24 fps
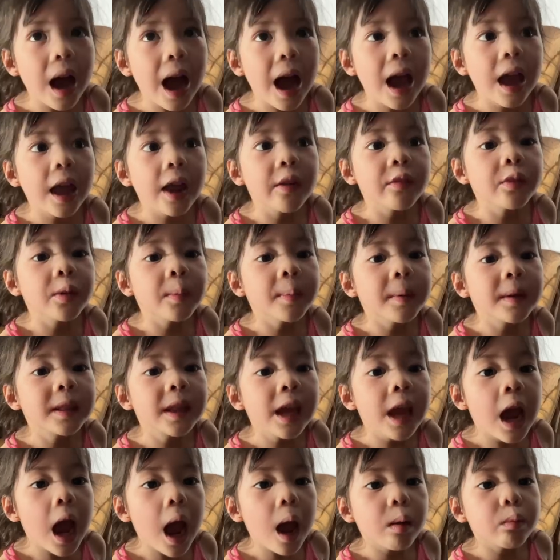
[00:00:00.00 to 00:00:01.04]
Hi
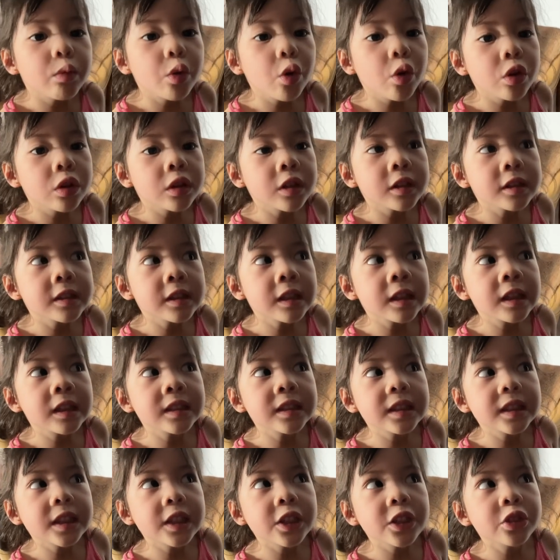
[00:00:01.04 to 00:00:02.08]
everybody, I'm going to
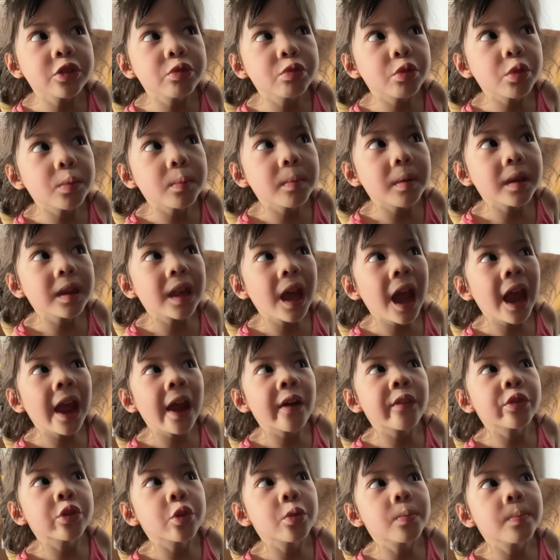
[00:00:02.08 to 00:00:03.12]
Lucia's room, but I
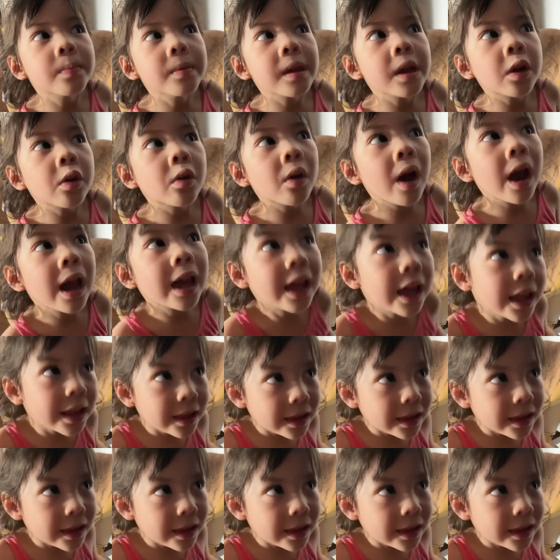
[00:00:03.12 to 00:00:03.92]
have to be quiet.